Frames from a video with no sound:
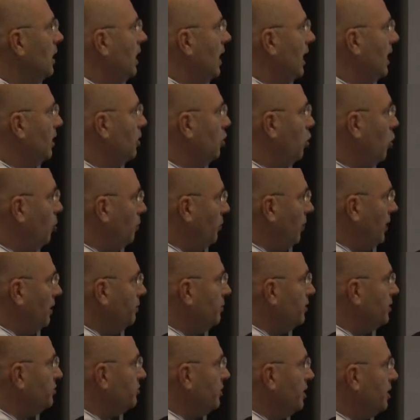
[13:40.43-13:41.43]
And coupling
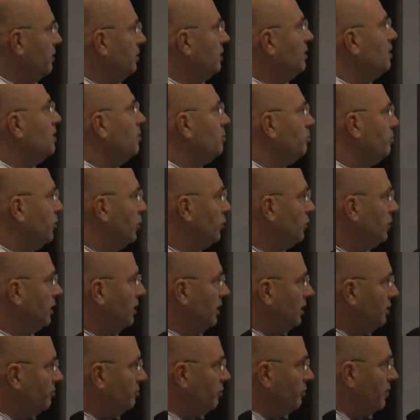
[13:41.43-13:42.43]
between building
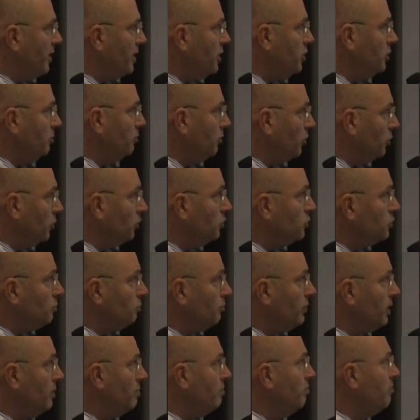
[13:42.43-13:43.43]
and information models,
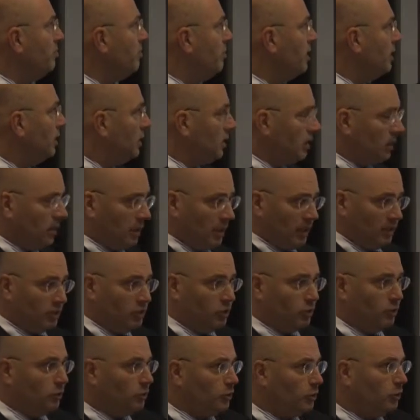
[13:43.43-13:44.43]
BIM, and
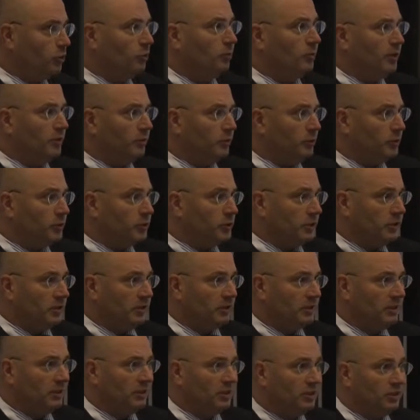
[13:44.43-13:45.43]
geological models,
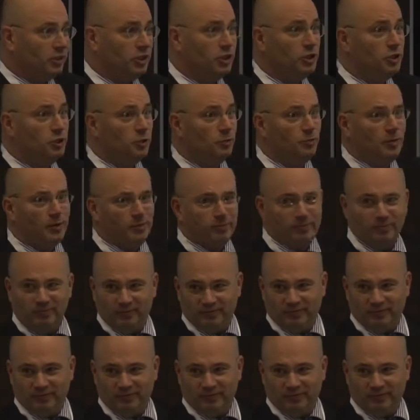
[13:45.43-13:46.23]
GeoBIM,